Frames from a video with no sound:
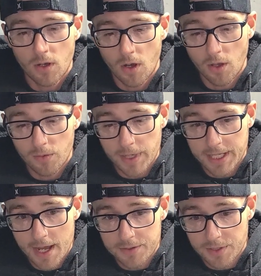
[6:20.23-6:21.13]
all the way
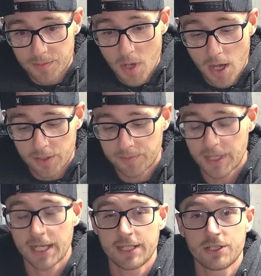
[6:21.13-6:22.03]
down to the bottom,
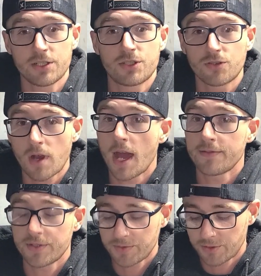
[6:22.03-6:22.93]
and it just
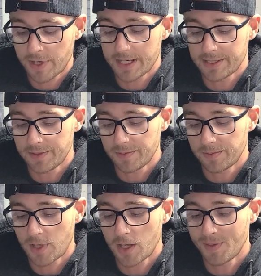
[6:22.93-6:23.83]
drives them crazy.
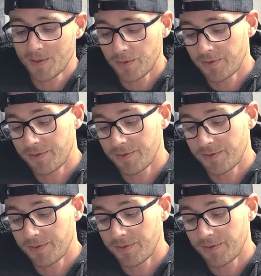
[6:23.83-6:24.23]
A lot of people